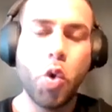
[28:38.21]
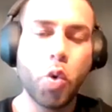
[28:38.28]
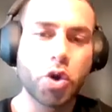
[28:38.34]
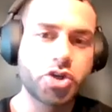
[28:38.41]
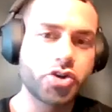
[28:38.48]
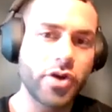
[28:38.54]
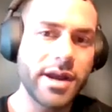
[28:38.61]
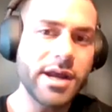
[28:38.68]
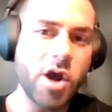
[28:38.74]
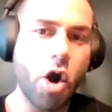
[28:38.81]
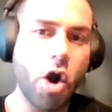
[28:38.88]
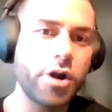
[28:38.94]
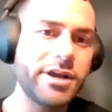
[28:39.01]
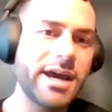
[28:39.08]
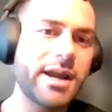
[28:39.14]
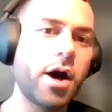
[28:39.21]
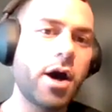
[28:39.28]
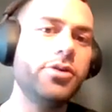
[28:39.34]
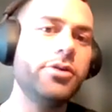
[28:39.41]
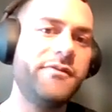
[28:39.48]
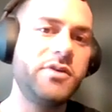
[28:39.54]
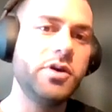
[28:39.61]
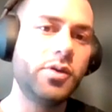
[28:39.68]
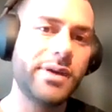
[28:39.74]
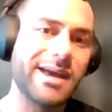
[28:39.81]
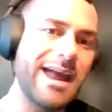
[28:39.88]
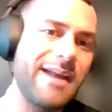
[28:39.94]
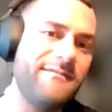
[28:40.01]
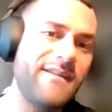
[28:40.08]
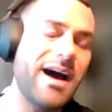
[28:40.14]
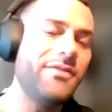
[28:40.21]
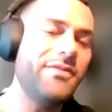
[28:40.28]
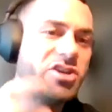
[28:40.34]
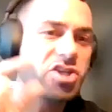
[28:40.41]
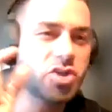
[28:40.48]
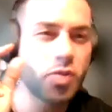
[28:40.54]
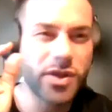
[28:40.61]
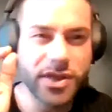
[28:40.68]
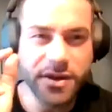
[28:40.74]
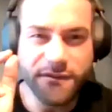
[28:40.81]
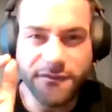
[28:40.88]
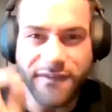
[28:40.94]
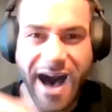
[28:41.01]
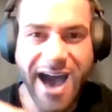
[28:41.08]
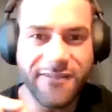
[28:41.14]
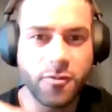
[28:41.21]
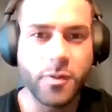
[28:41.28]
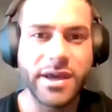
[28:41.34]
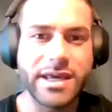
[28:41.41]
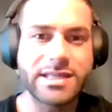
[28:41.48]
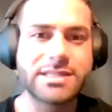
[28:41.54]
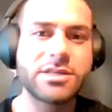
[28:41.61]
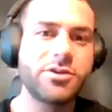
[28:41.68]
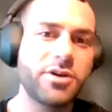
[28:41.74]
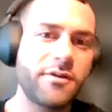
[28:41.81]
who were training hard yet underfueling and found that just within 5 weeks,